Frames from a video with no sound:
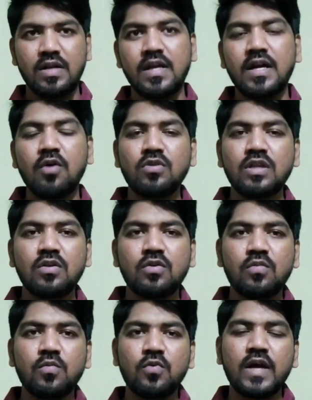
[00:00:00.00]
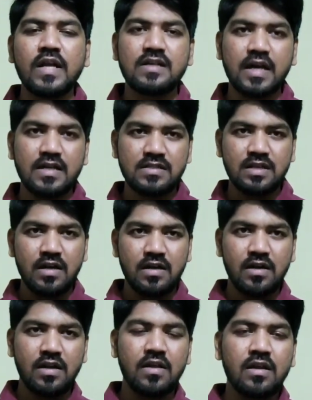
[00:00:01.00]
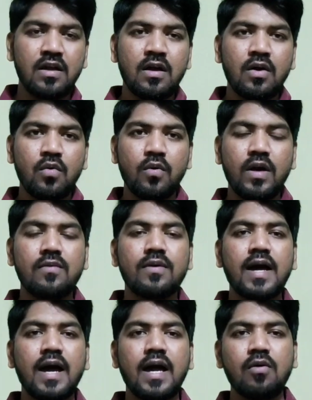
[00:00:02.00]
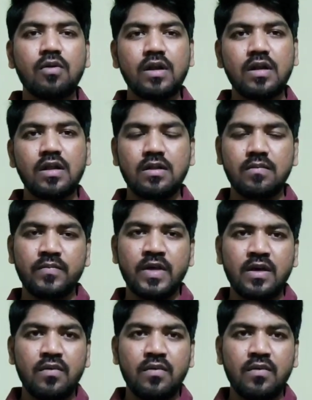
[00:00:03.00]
take out the notebook and I start reading whatever I have written.